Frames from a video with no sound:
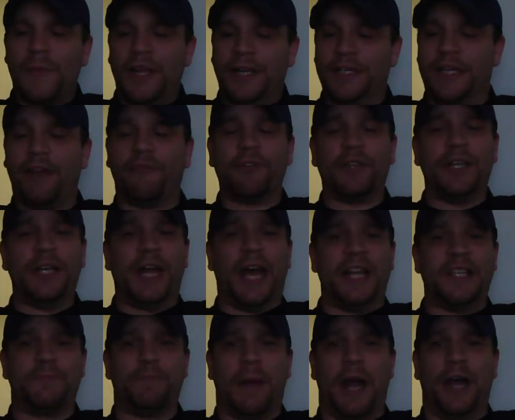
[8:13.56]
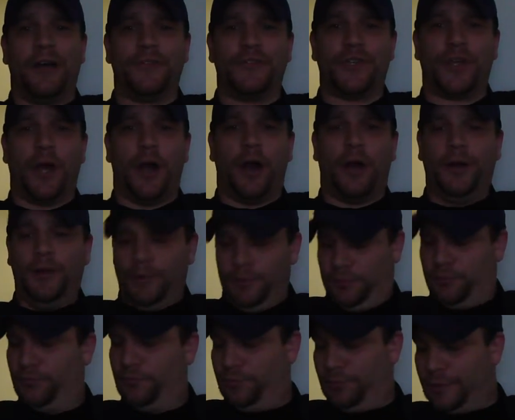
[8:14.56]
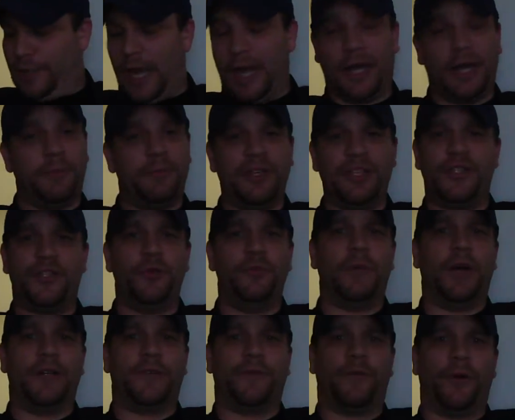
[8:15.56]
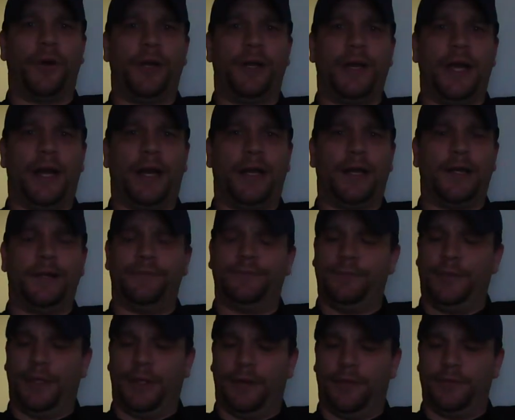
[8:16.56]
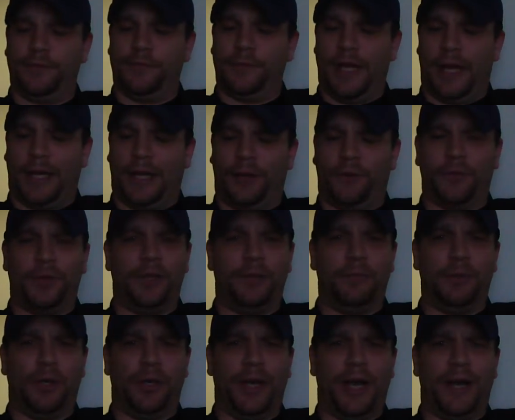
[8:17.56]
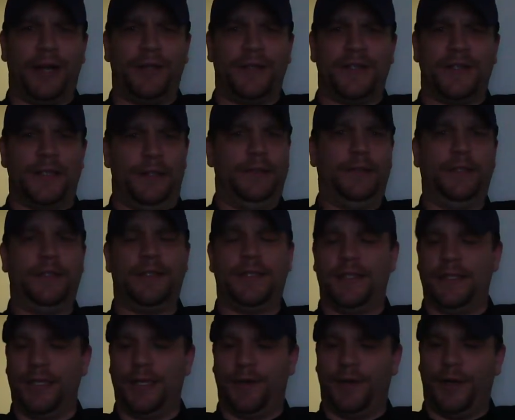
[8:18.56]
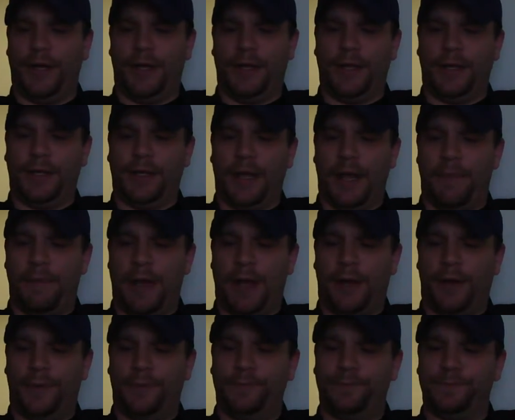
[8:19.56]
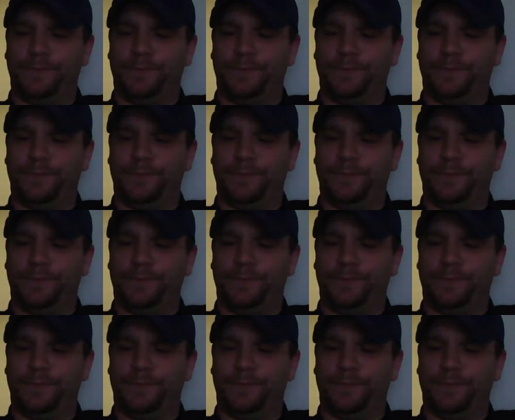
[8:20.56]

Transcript: definitely a nice mild cigar. Not going to be too much for you. Not going to, you know, not going to really blow you out of the seat or anything to that matter.